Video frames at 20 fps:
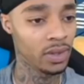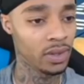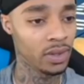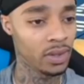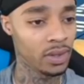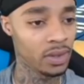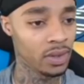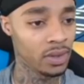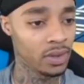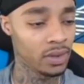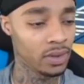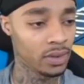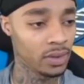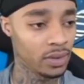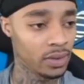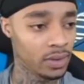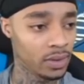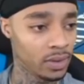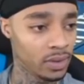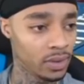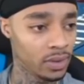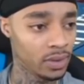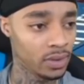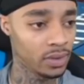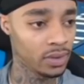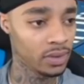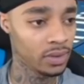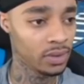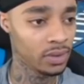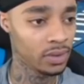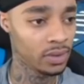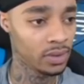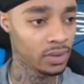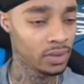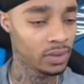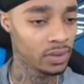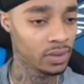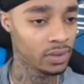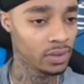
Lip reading: No one is speaking in this clip.